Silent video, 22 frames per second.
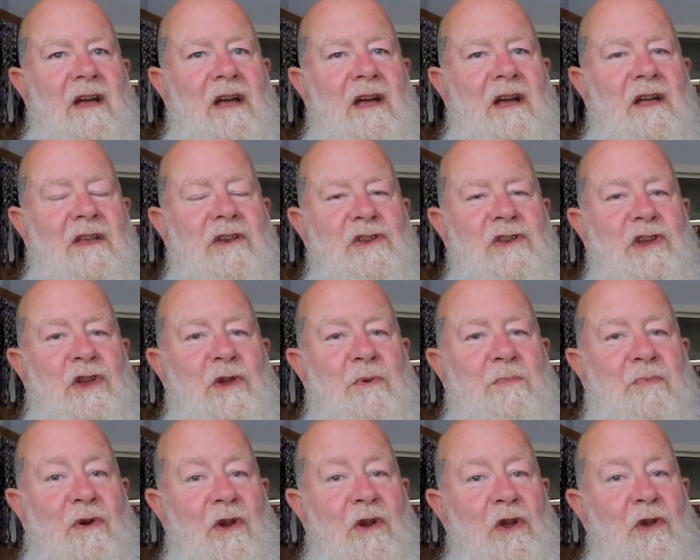a new
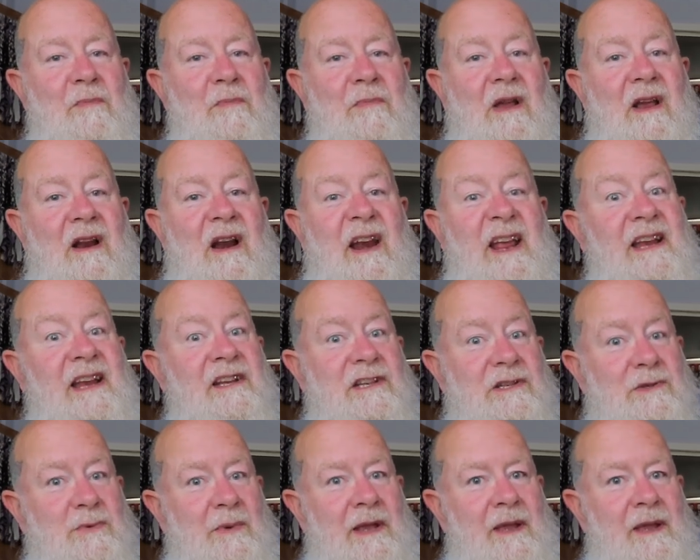broom, clean
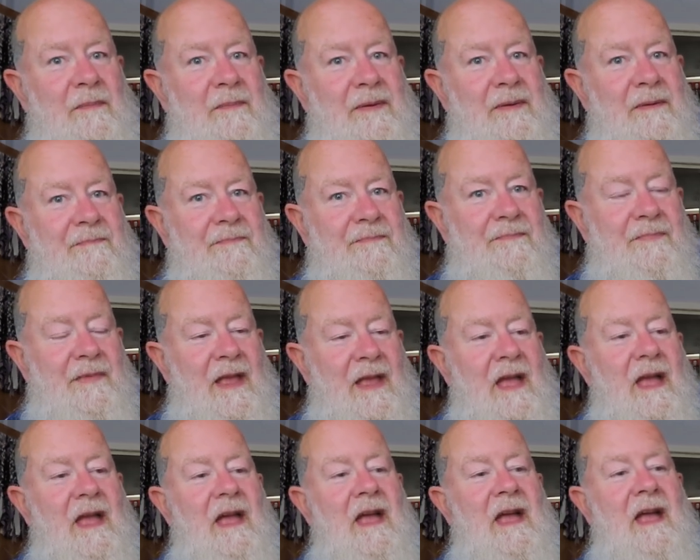sweep.
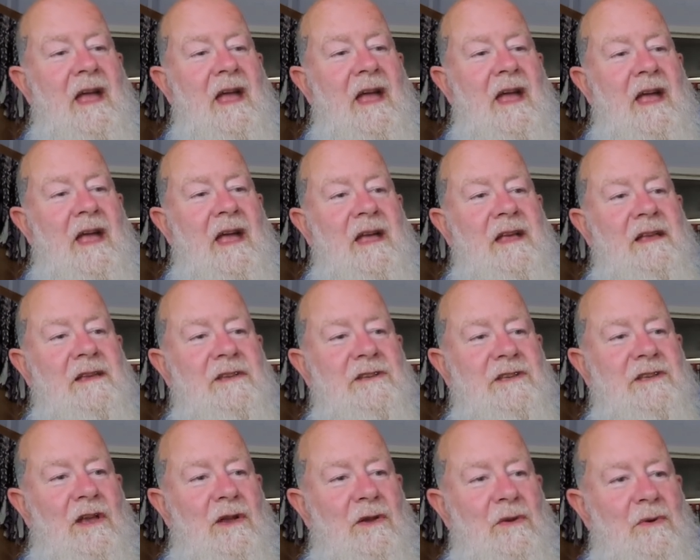
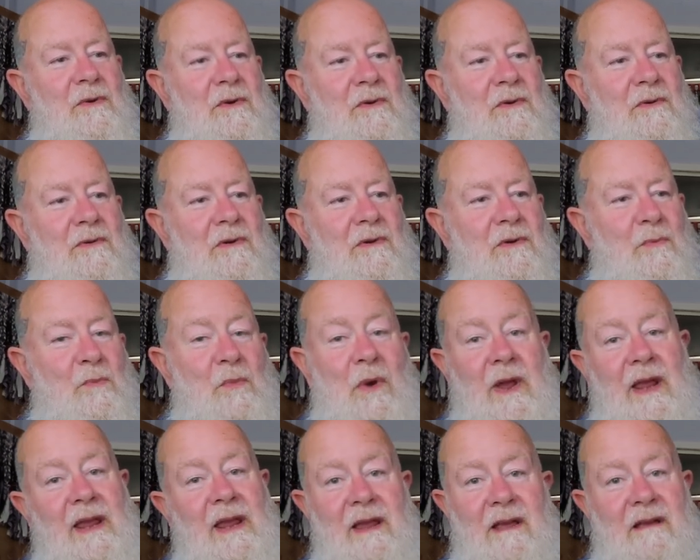So
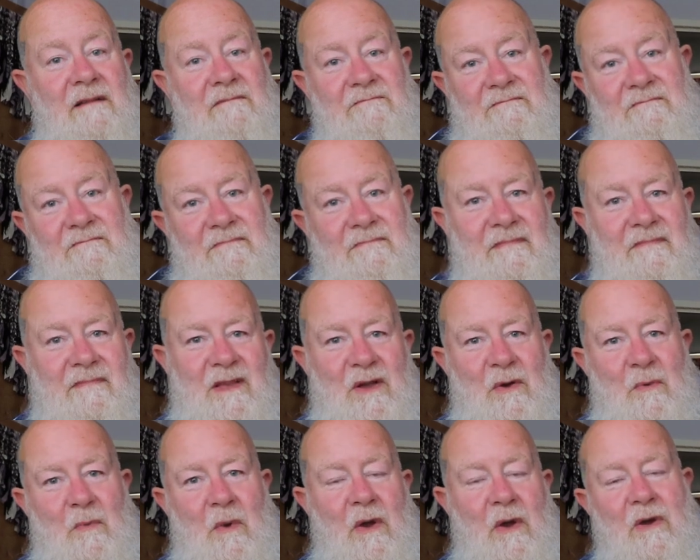we
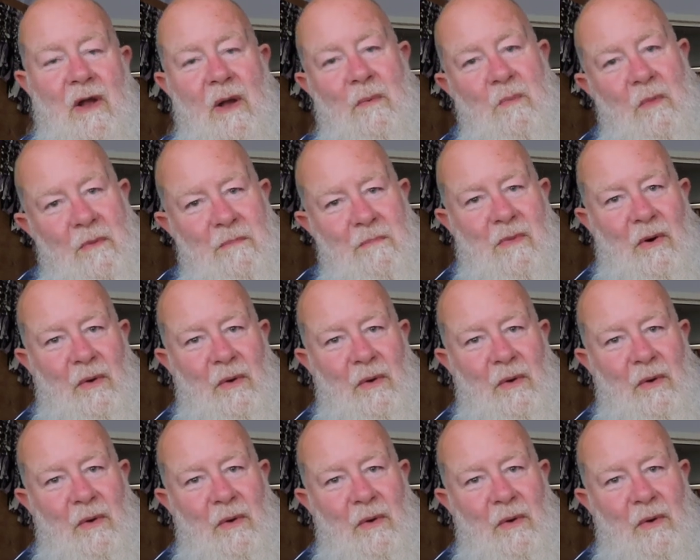woke up one